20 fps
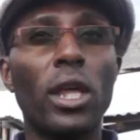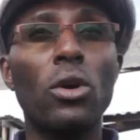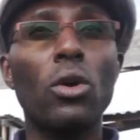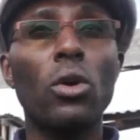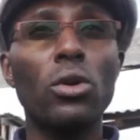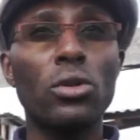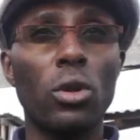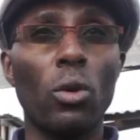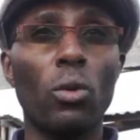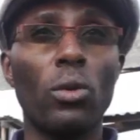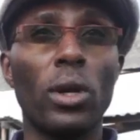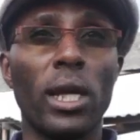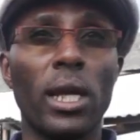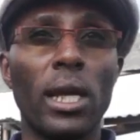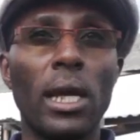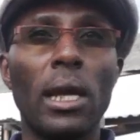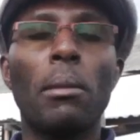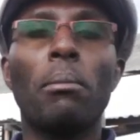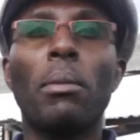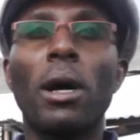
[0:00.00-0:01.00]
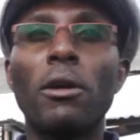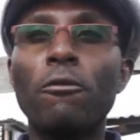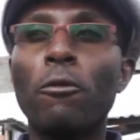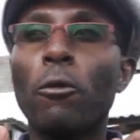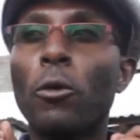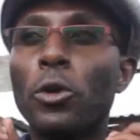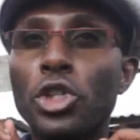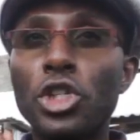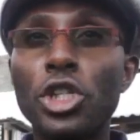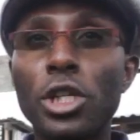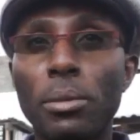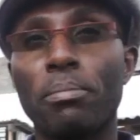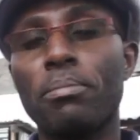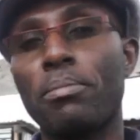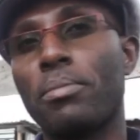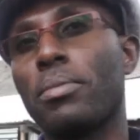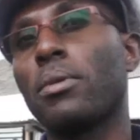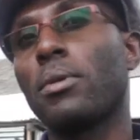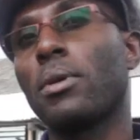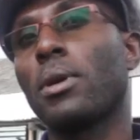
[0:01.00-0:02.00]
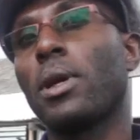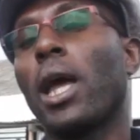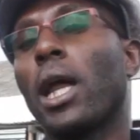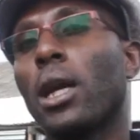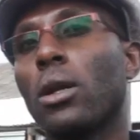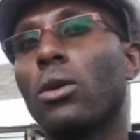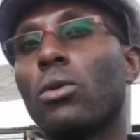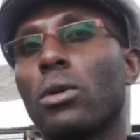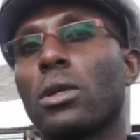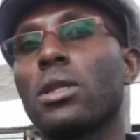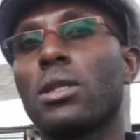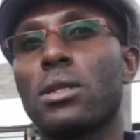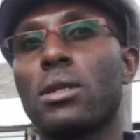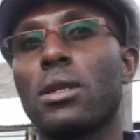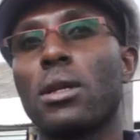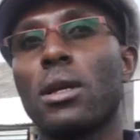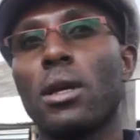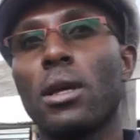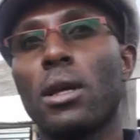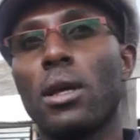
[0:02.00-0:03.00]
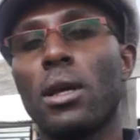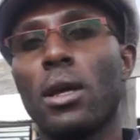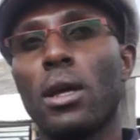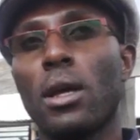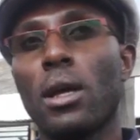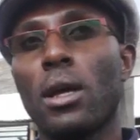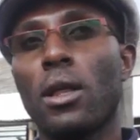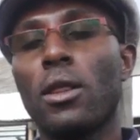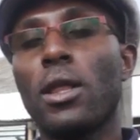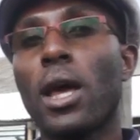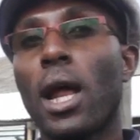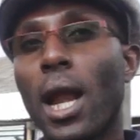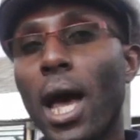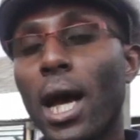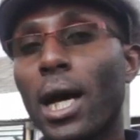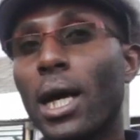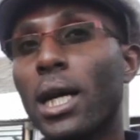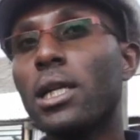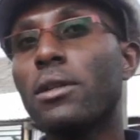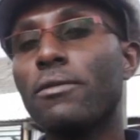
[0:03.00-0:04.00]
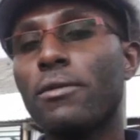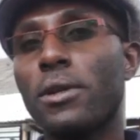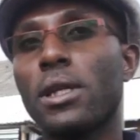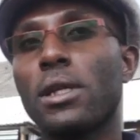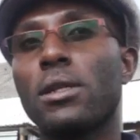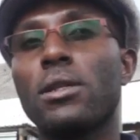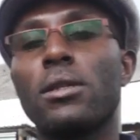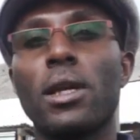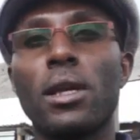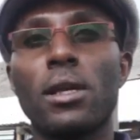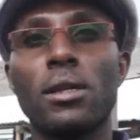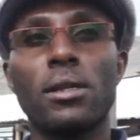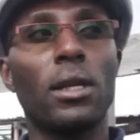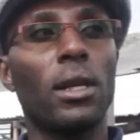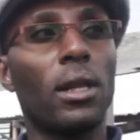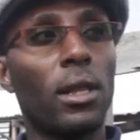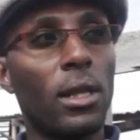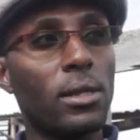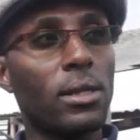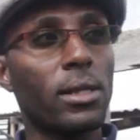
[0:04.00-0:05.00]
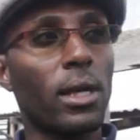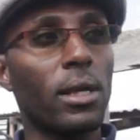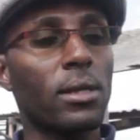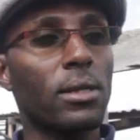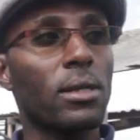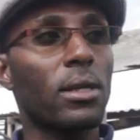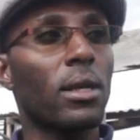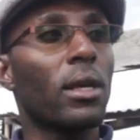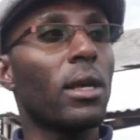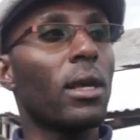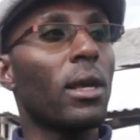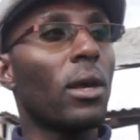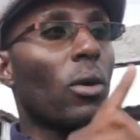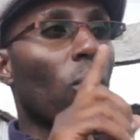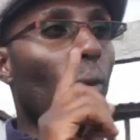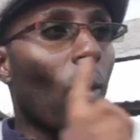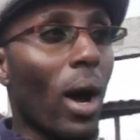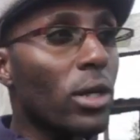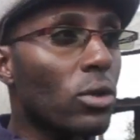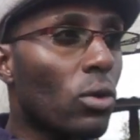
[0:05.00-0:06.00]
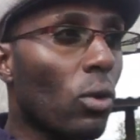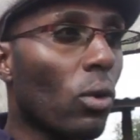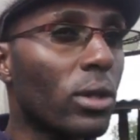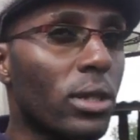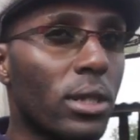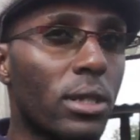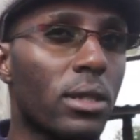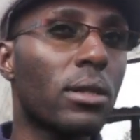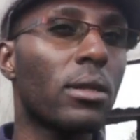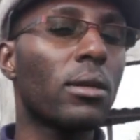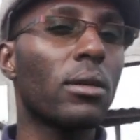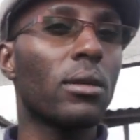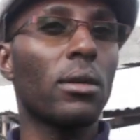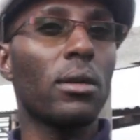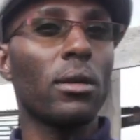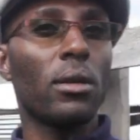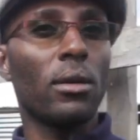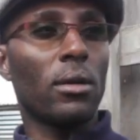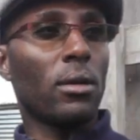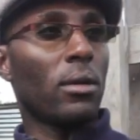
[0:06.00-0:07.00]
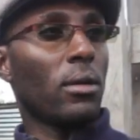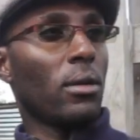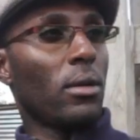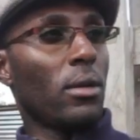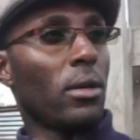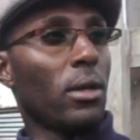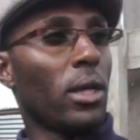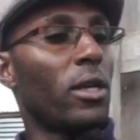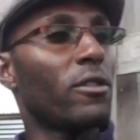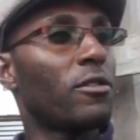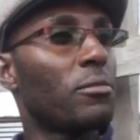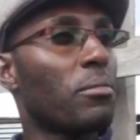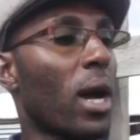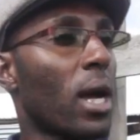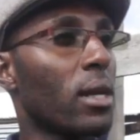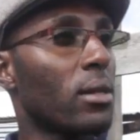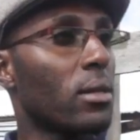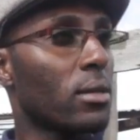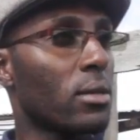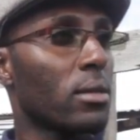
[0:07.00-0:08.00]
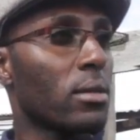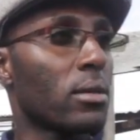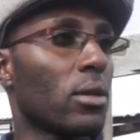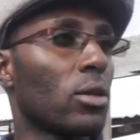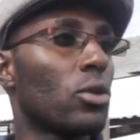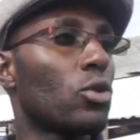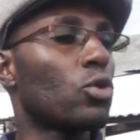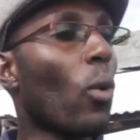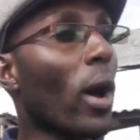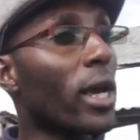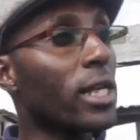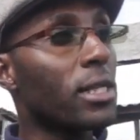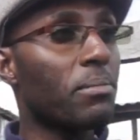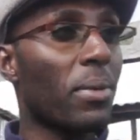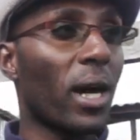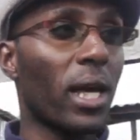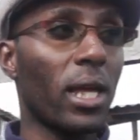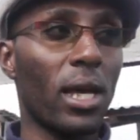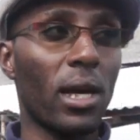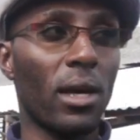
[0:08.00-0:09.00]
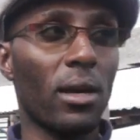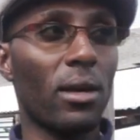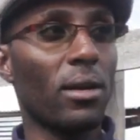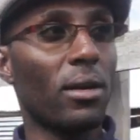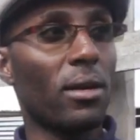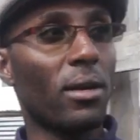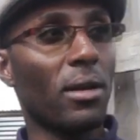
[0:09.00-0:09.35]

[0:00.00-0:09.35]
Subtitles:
They go slowly. But for sheep and goats, they are lucrative in this sense. One goat gives birth twice per year.